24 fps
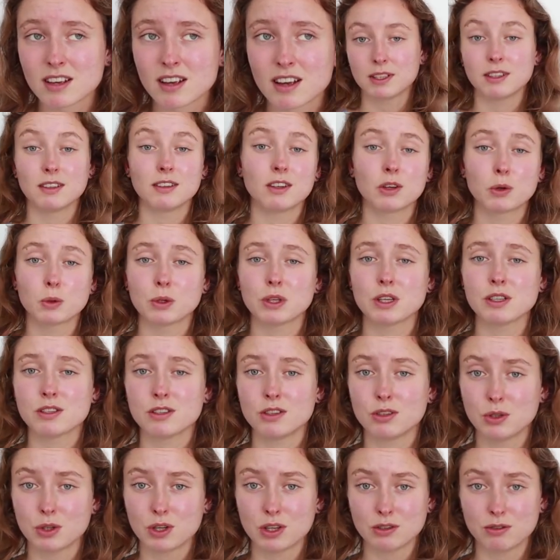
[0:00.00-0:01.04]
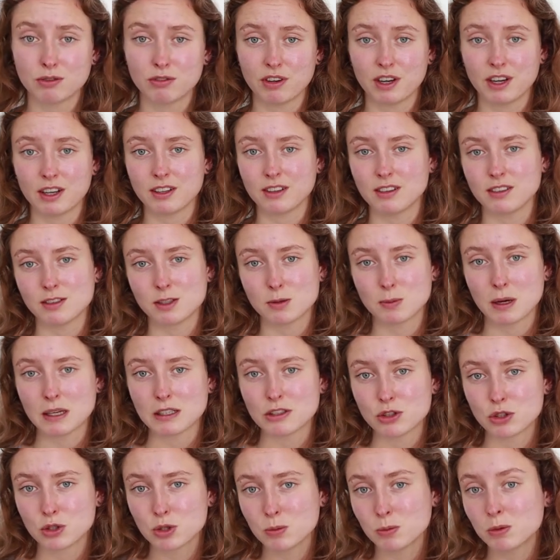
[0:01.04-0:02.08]
But in the cookies that you can find in
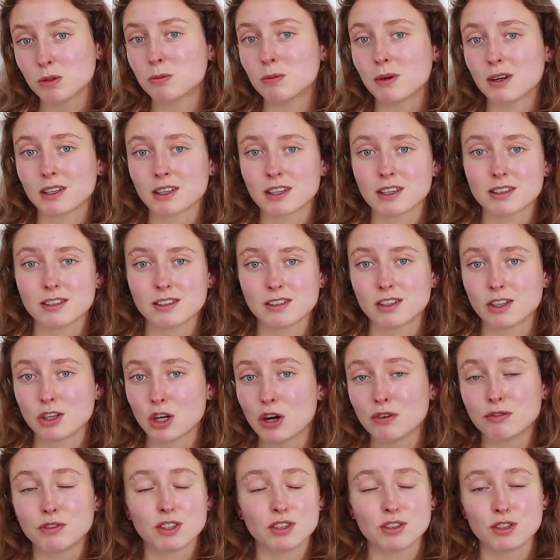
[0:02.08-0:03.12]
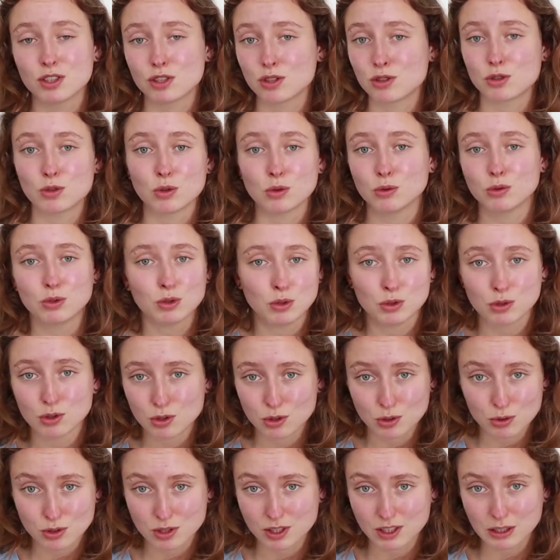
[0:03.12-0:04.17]
Spanish supermarkets, they often just don't use
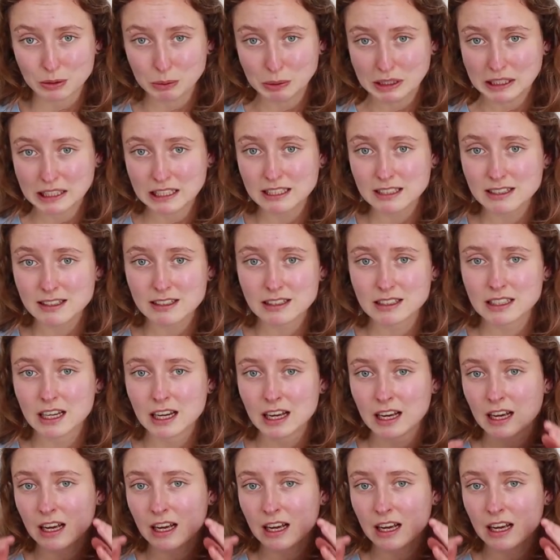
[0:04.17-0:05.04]
those ingredients